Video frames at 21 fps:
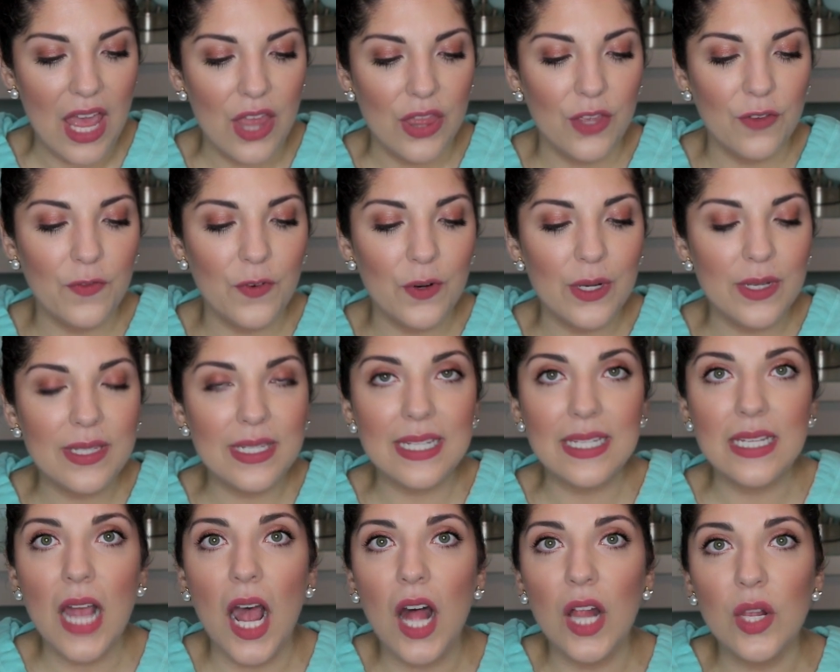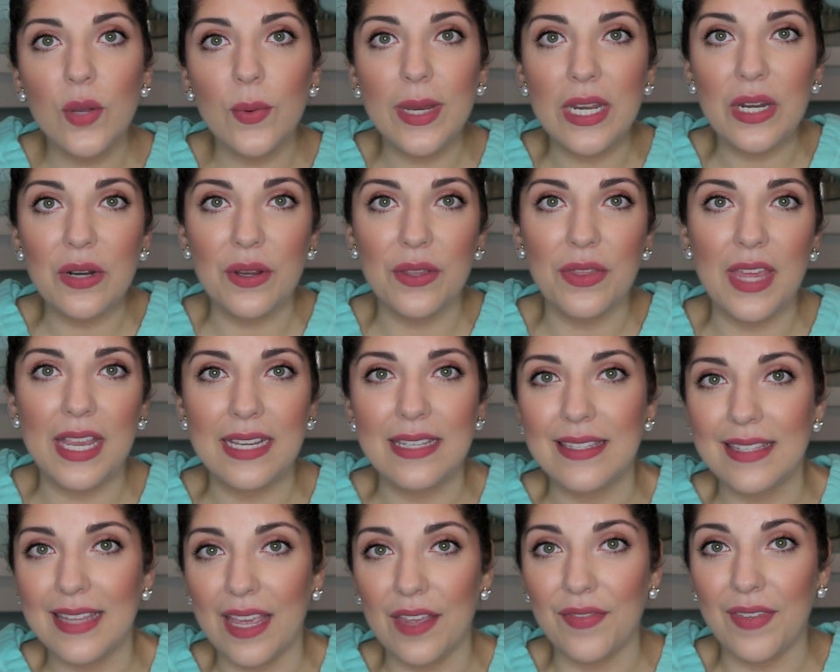The first is Halloween or
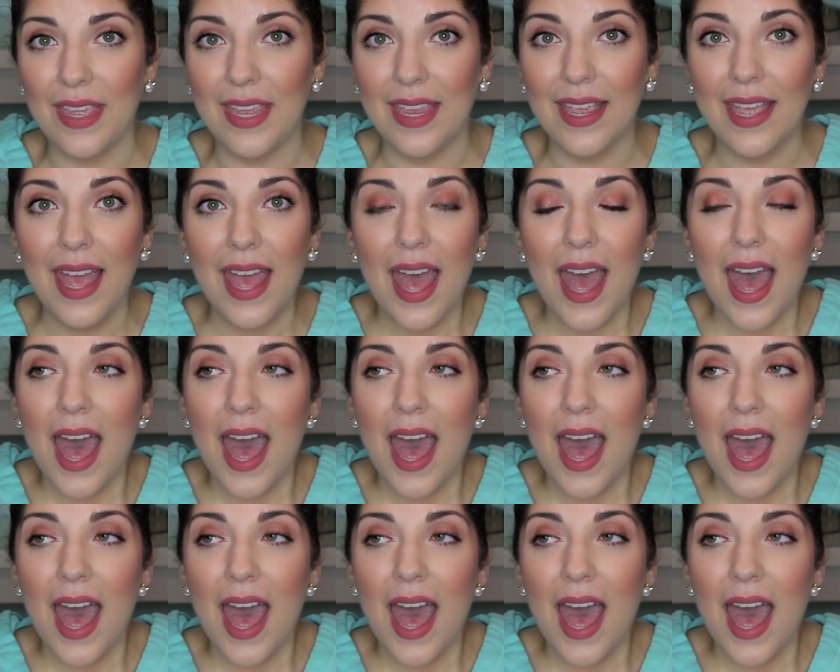Thanksgiving.